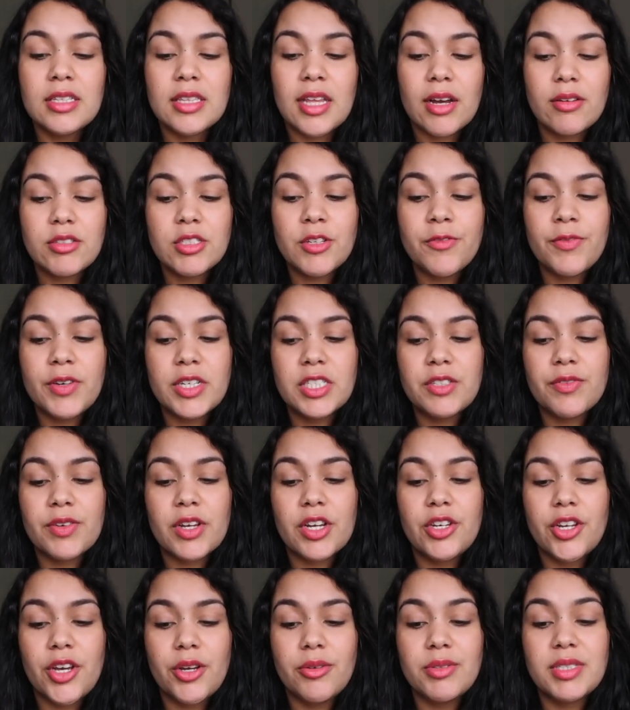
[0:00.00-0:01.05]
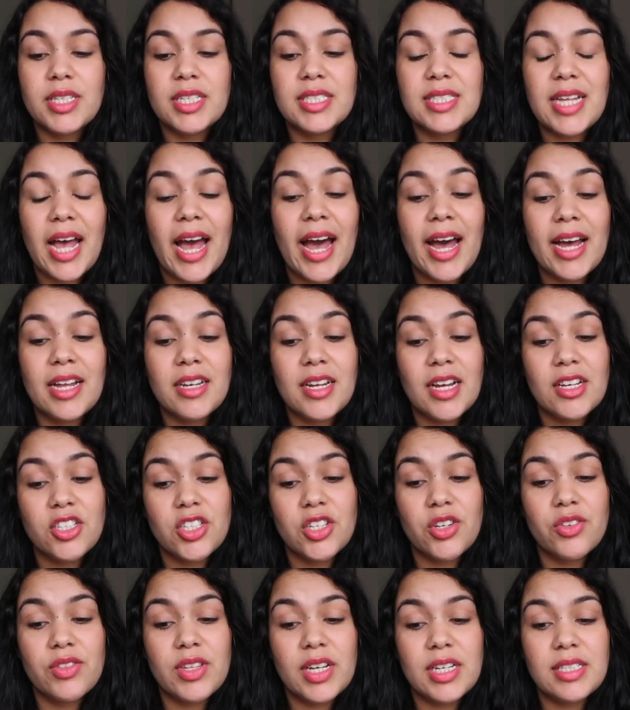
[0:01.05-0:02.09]
That was the first thing I noticed, and
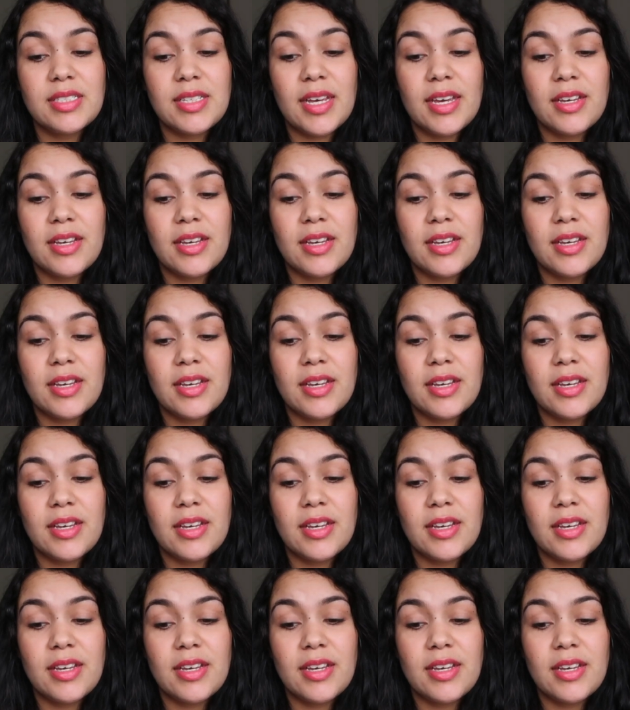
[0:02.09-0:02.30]
actually on that